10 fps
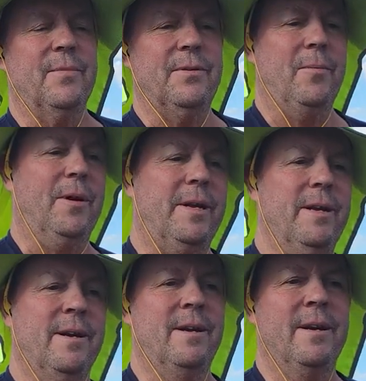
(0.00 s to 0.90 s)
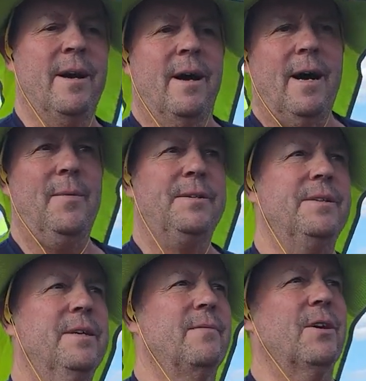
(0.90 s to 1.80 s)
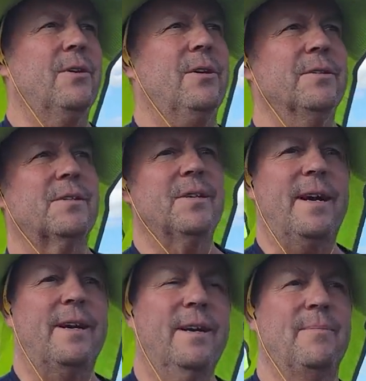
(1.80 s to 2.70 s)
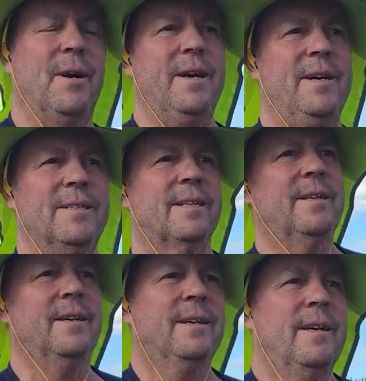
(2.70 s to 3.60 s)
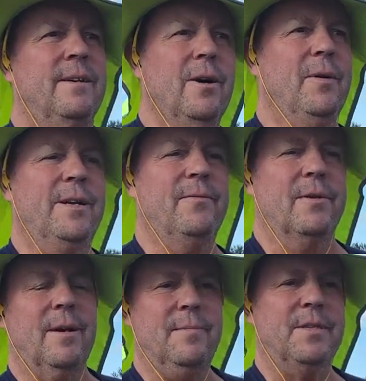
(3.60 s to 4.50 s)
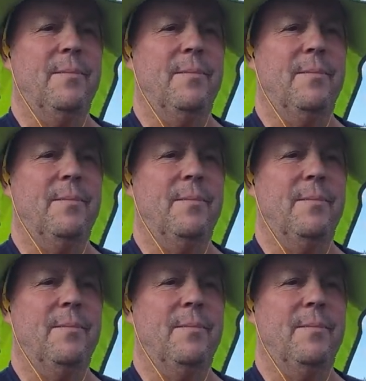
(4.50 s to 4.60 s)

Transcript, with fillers: But nobody, I'm at the end of a cul-de-sac, my house, nobody even comes.